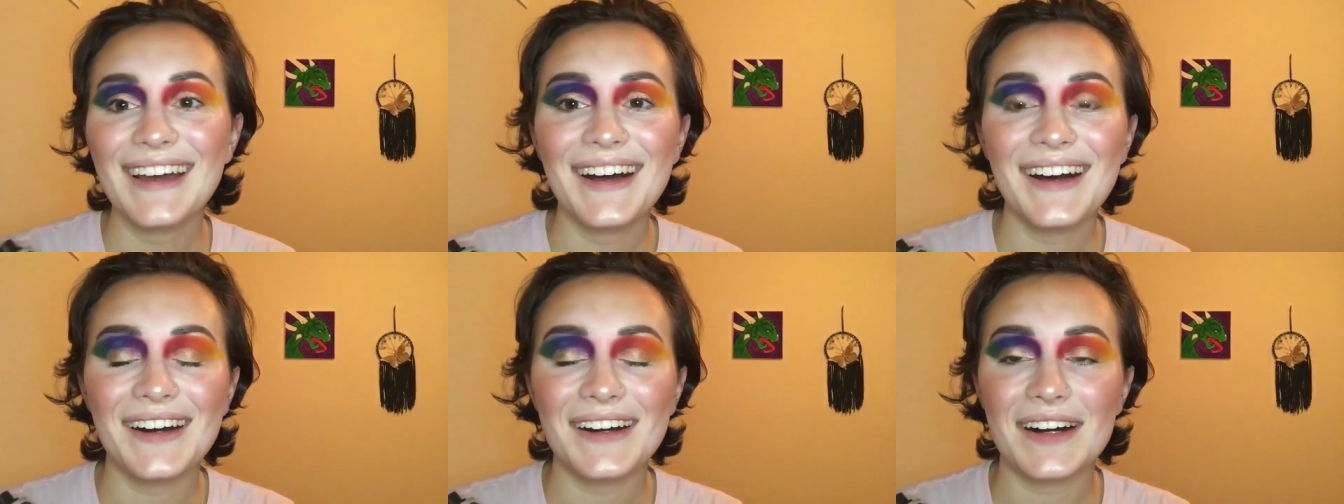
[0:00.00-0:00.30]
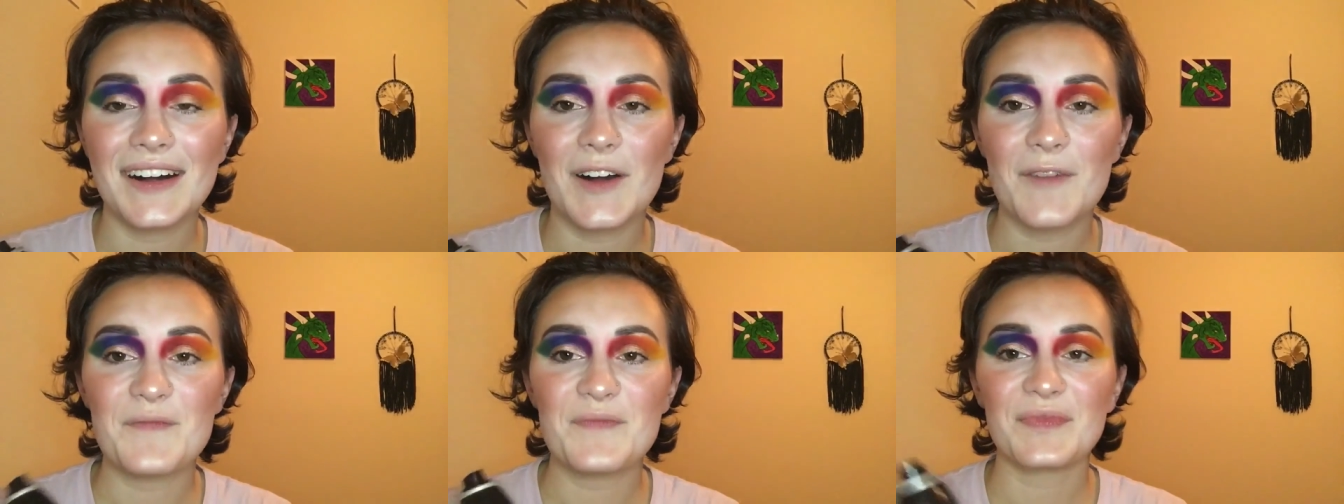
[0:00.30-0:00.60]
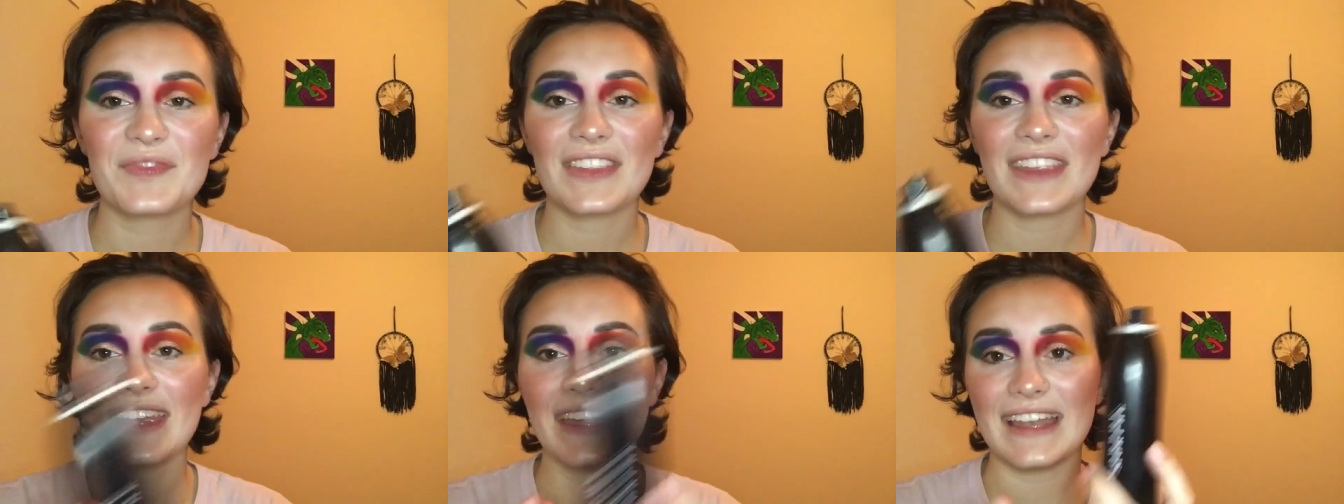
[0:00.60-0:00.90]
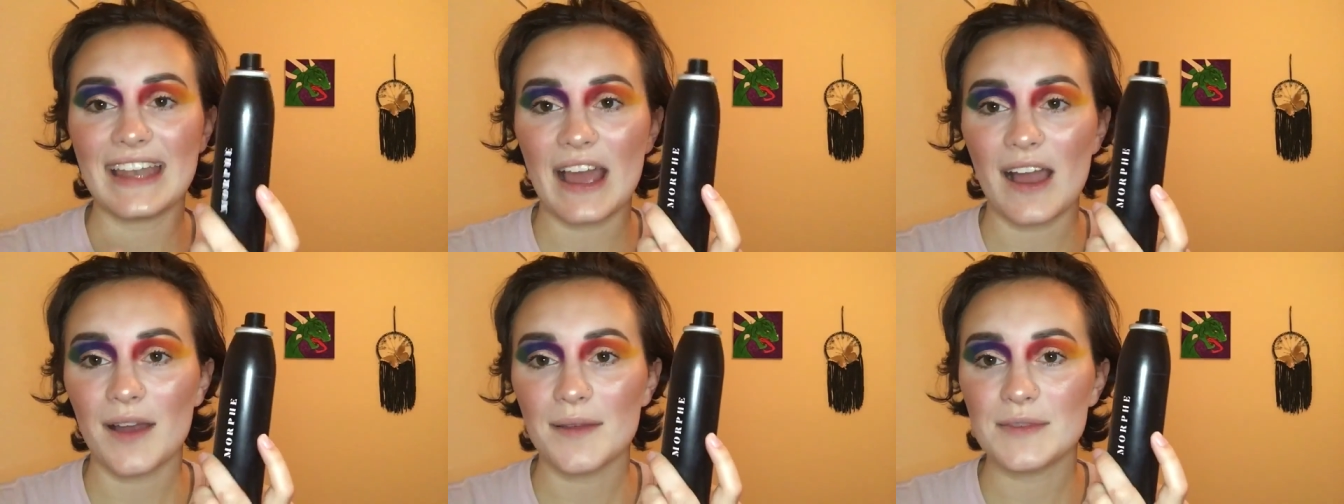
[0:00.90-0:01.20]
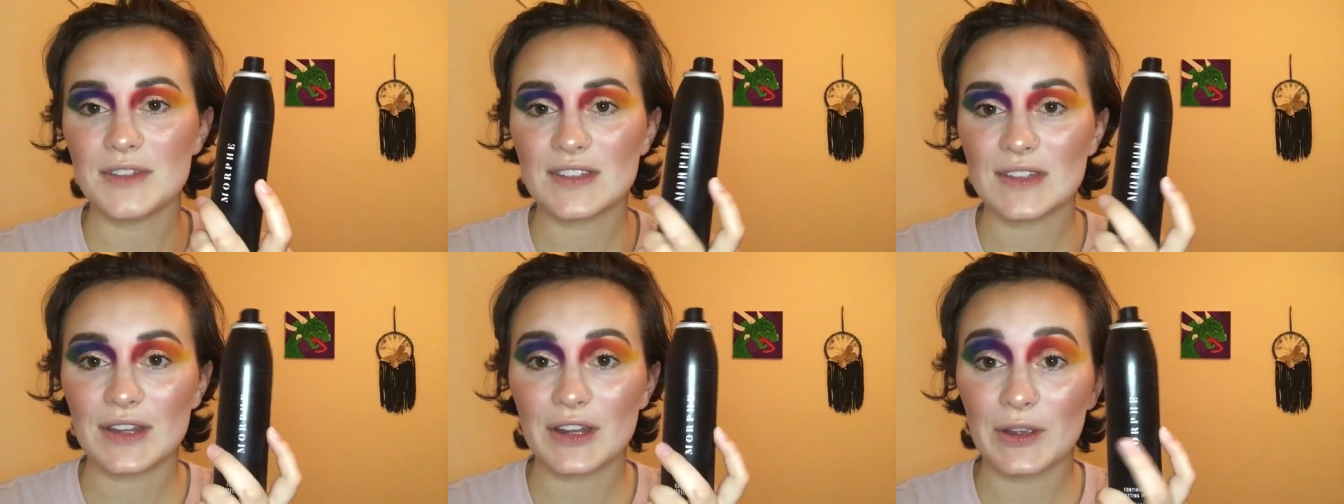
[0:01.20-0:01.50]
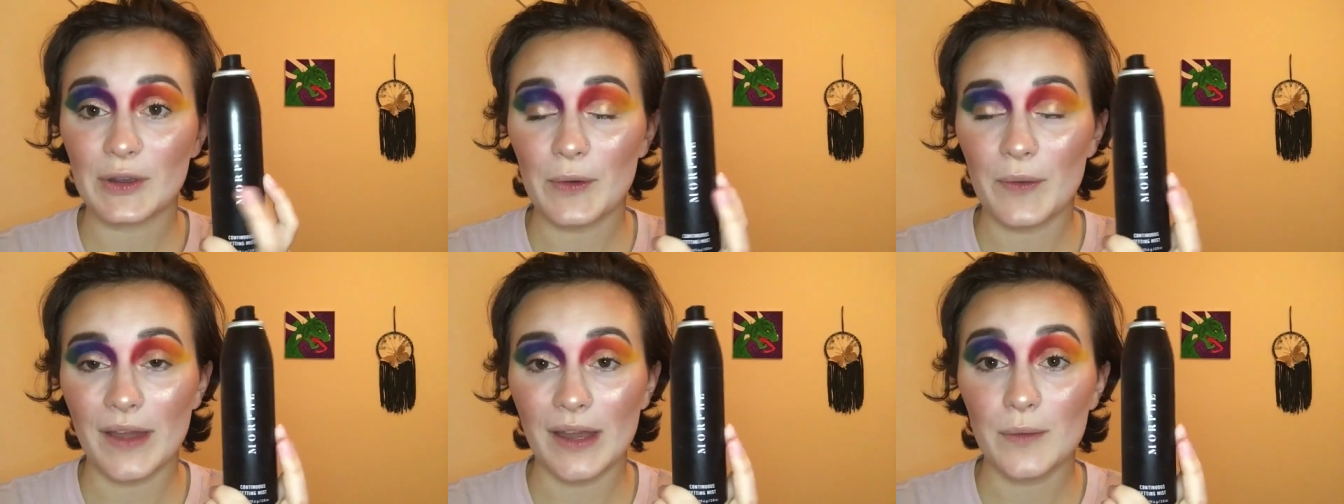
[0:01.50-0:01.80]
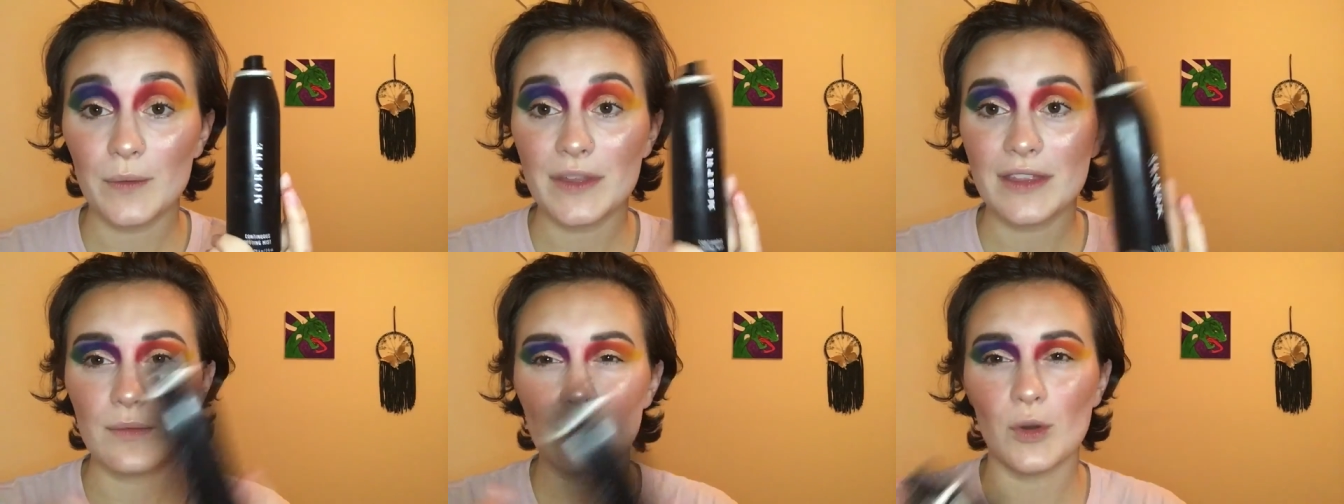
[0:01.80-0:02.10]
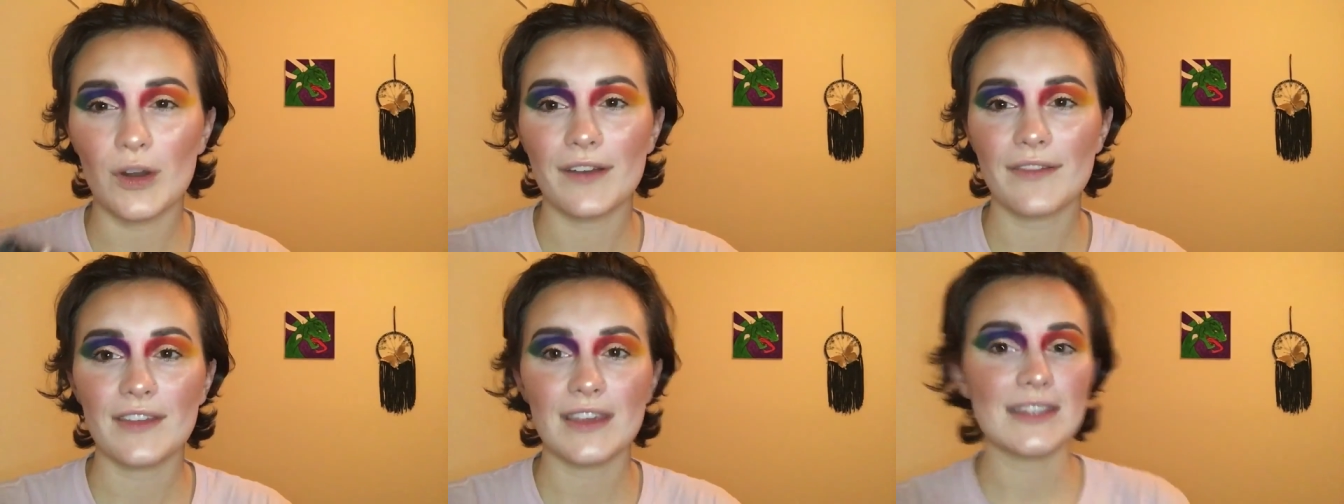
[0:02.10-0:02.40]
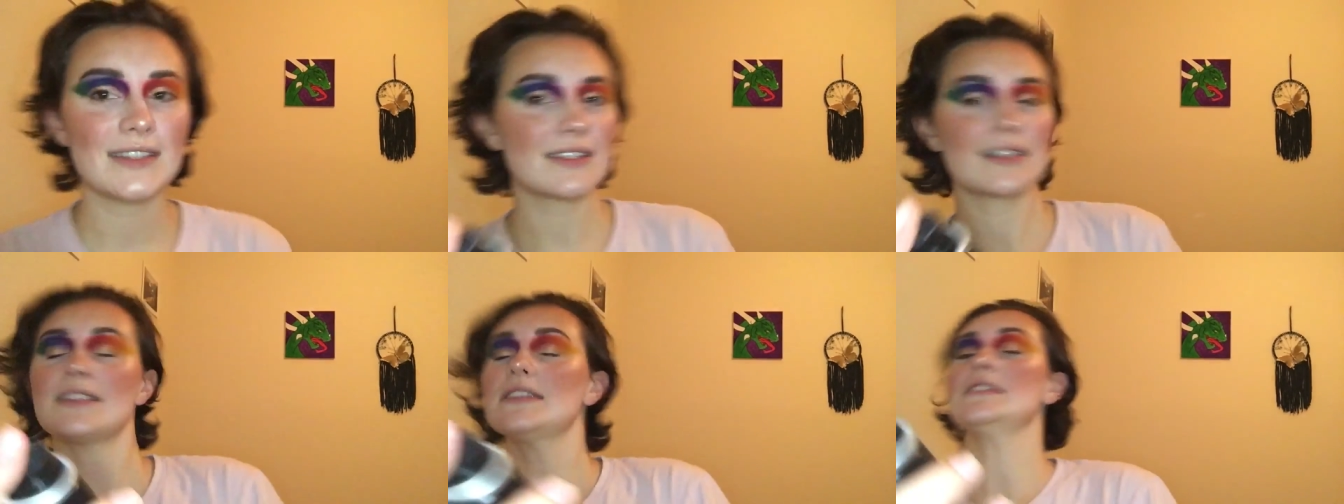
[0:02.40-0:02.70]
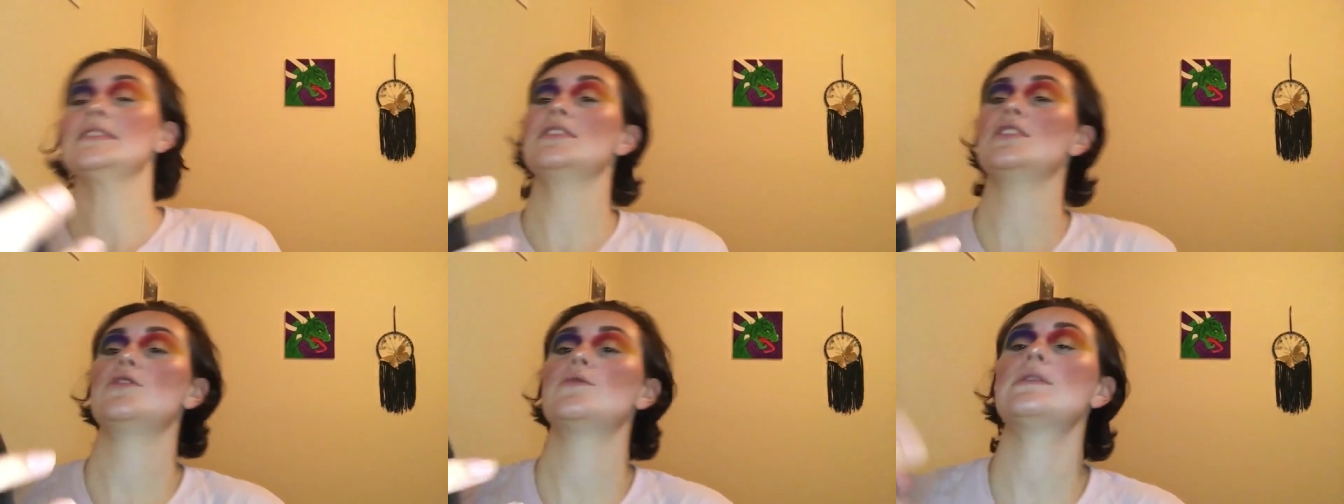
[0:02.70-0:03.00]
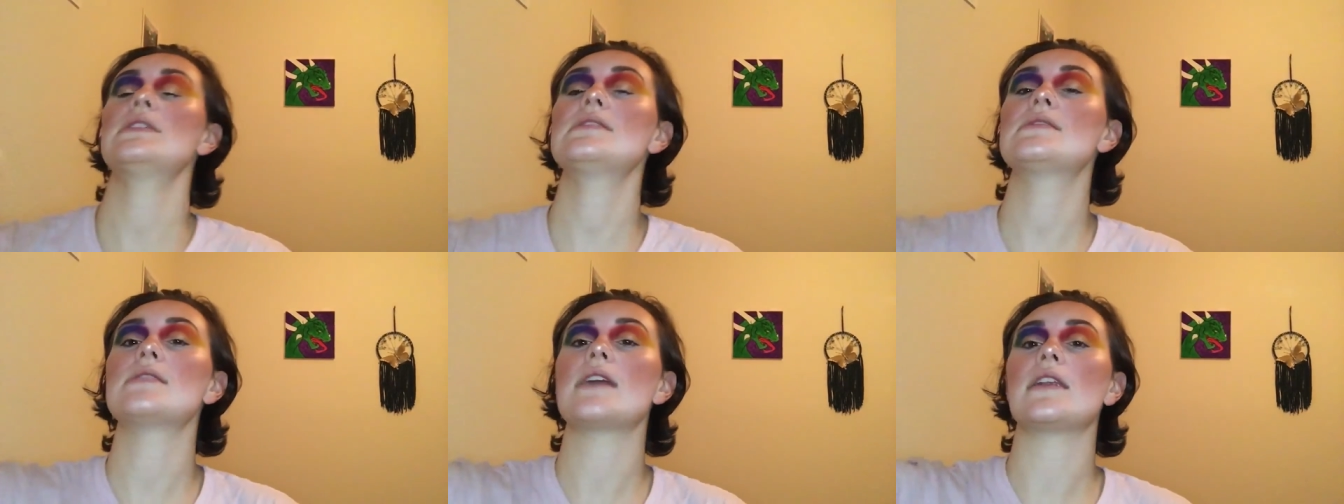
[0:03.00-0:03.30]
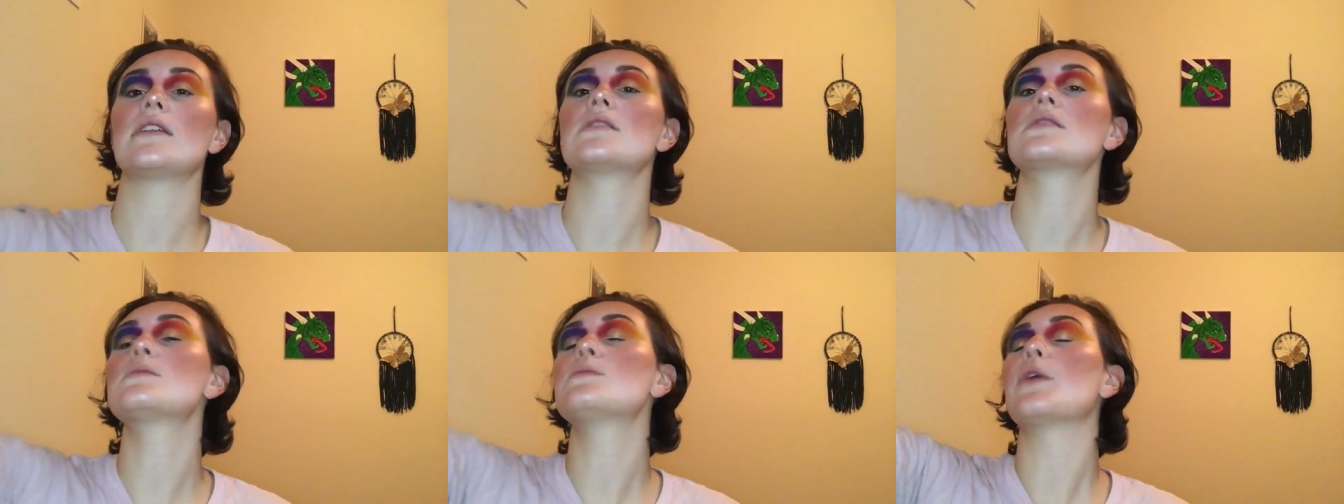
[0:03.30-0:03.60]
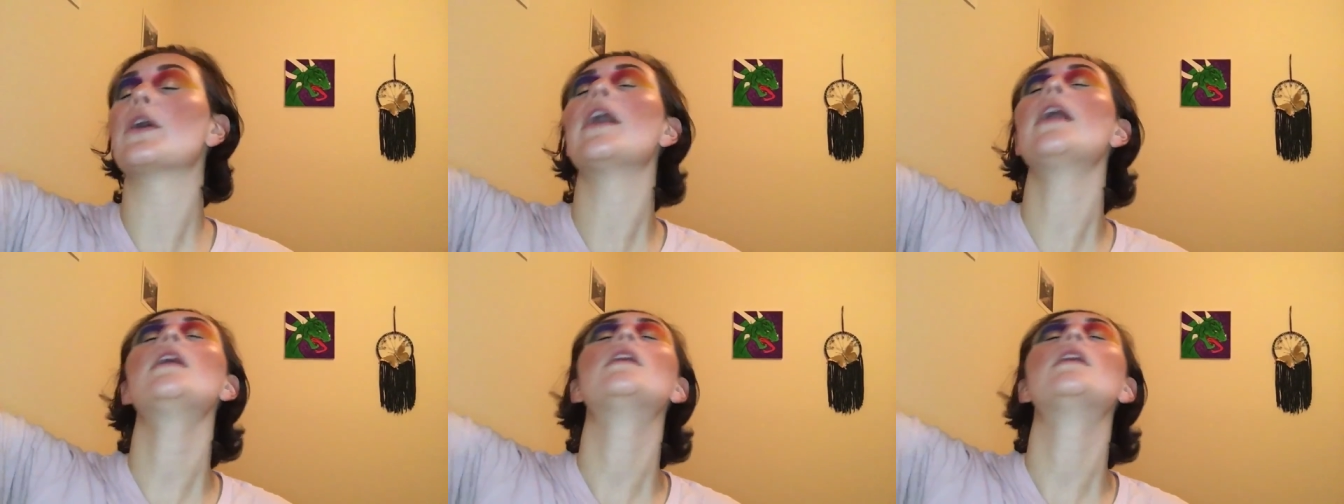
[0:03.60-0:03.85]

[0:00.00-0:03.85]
And now I'm just gonna go in with Morphe's Continuous Setting Spray.